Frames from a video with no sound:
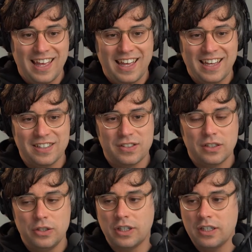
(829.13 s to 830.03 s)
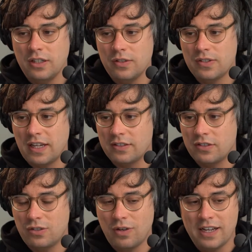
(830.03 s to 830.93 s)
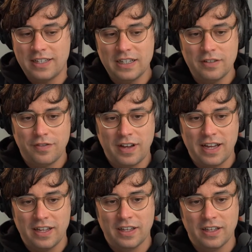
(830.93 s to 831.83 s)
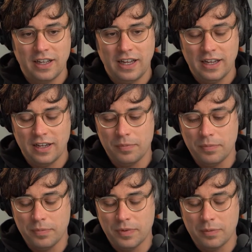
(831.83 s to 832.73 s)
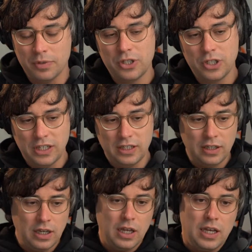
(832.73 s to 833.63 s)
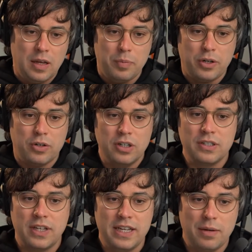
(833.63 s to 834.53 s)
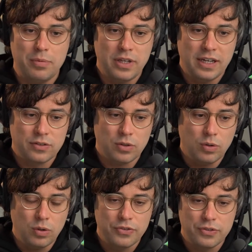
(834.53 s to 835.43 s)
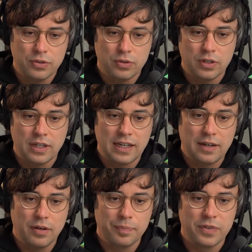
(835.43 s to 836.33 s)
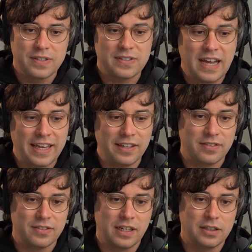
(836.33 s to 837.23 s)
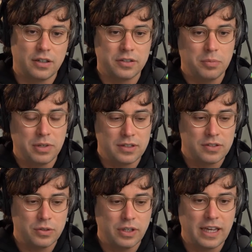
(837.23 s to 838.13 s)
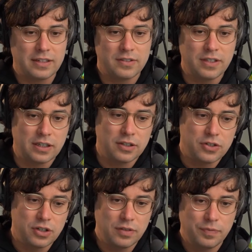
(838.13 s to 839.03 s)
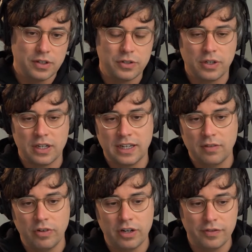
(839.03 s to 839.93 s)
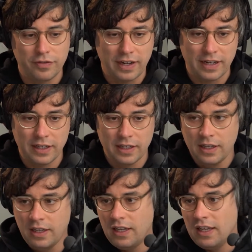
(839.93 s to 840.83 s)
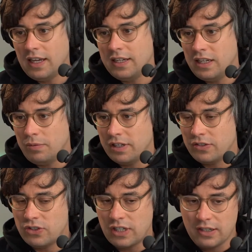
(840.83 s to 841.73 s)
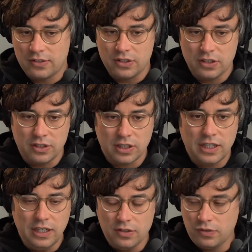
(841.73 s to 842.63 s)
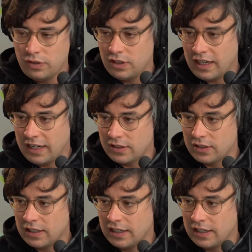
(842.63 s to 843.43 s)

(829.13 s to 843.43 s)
And you can use that to identify a machine, because AWS also signs that document. So you get a signature that you can then verify, and AWS shares the keys for that